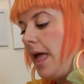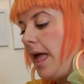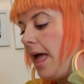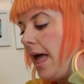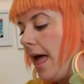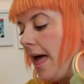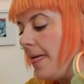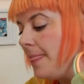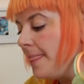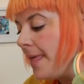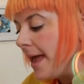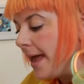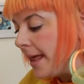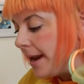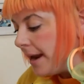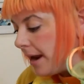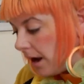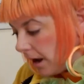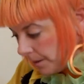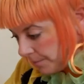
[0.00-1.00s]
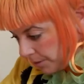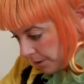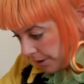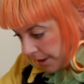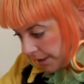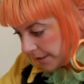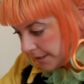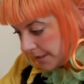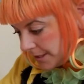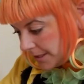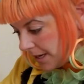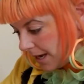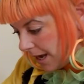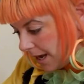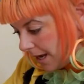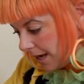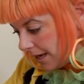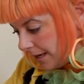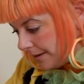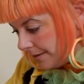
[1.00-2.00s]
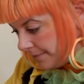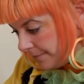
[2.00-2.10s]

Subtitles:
And then I'm going to start